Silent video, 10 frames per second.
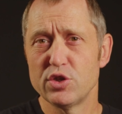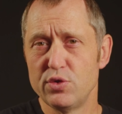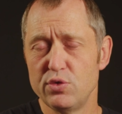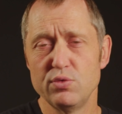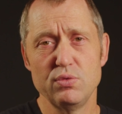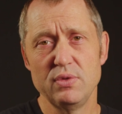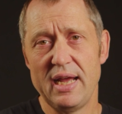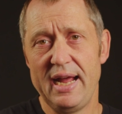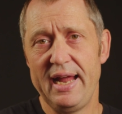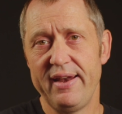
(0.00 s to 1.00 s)
cool,
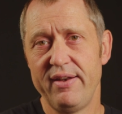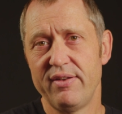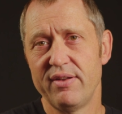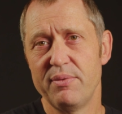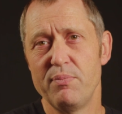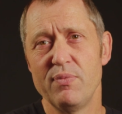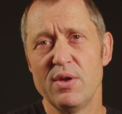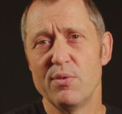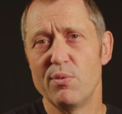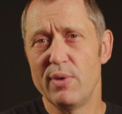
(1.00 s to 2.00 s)
and
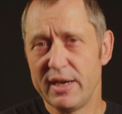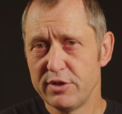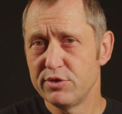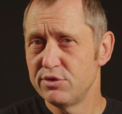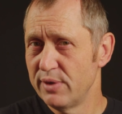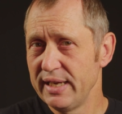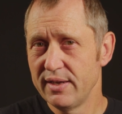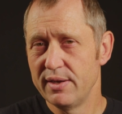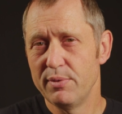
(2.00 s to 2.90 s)
ready to drink.